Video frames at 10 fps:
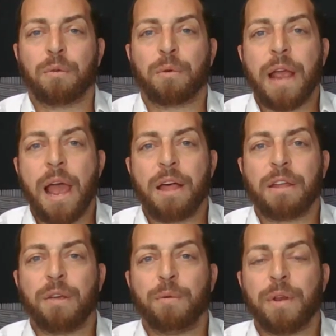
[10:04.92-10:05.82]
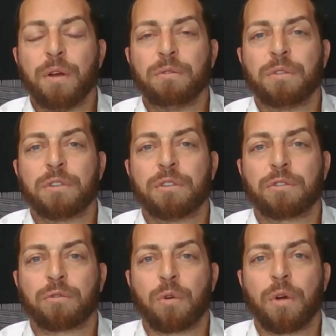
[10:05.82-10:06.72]
In reality, we don't
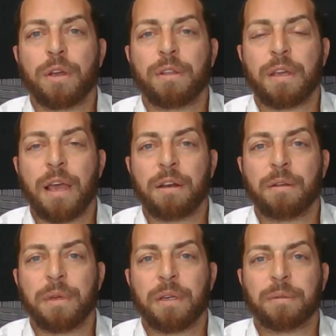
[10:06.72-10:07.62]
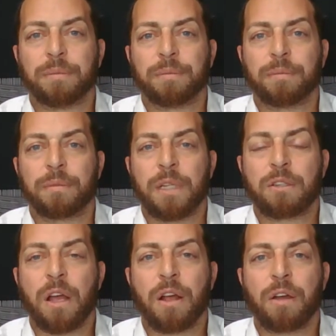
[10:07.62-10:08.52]
destroy the enemy.
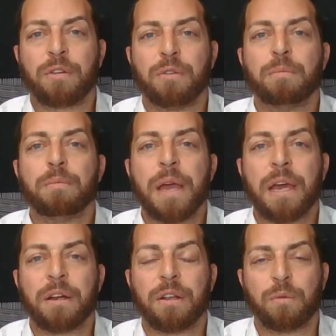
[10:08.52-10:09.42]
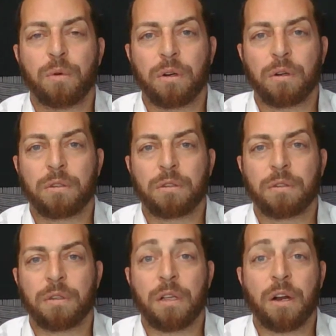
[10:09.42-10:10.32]
That's not how humanity
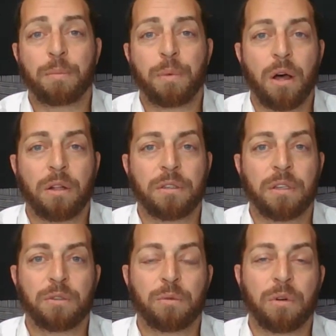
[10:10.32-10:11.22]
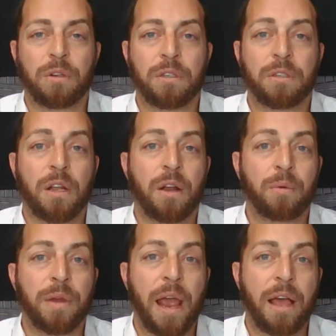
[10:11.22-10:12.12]
works. That's not how politics works. That's not how
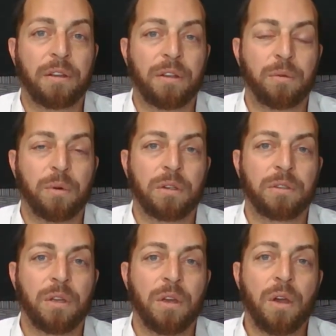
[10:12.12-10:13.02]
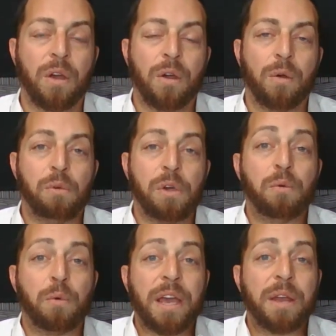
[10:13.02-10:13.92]
reality works.
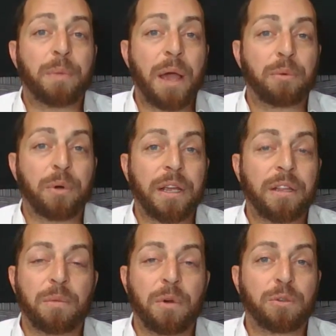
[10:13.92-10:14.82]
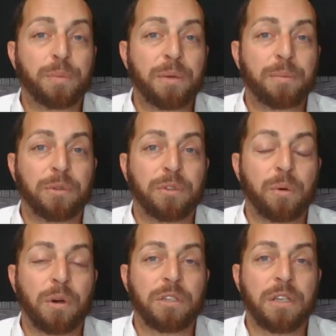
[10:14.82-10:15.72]
We win by bringing the most people
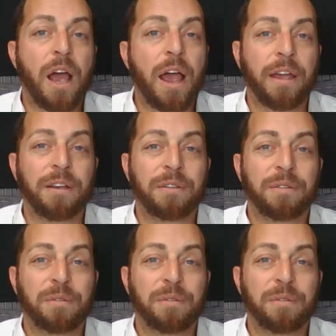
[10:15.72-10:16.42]
to our side.